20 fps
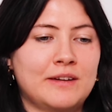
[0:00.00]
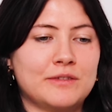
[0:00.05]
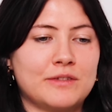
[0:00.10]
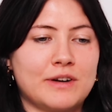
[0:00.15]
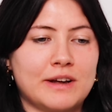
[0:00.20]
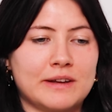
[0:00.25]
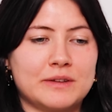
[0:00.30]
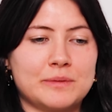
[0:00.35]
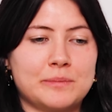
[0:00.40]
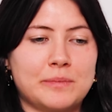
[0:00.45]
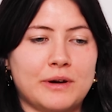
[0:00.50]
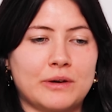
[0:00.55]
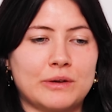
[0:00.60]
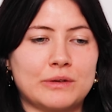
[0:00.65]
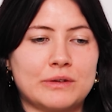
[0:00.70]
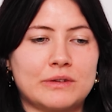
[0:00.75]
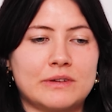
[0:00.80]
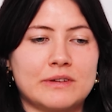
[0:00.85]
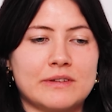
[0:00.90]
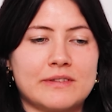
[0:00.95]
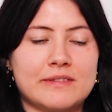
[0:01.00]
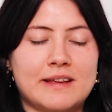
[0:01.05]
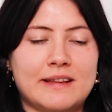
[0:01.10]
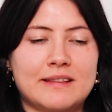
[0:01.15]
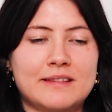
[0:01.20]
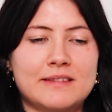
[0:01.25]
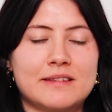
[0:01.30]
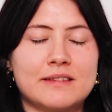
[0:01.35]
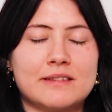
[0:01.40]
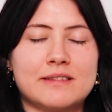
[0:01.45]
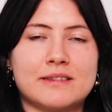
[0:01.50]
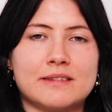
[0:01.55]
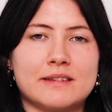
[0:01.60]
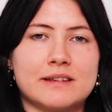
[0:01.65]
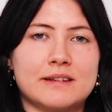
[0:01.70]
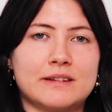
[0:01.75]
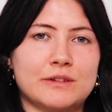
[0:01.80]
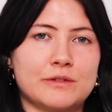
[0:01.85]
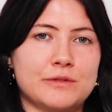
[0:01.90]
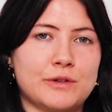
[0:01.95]
write about the senses
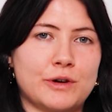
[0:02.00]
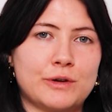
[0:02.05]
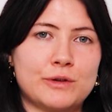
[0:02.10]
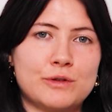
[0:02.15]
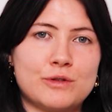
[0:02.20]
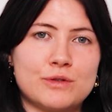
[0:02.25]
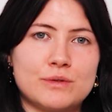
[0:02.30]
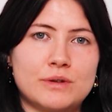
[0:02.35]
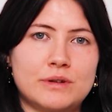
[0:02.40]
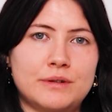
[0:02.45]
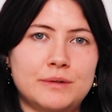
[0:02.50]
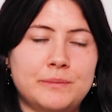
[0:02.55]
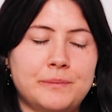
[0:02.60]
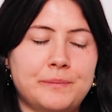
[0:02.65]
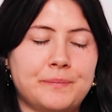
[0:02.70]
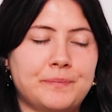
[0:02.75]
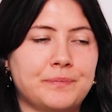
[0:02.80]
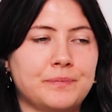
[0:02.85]
in the virtual.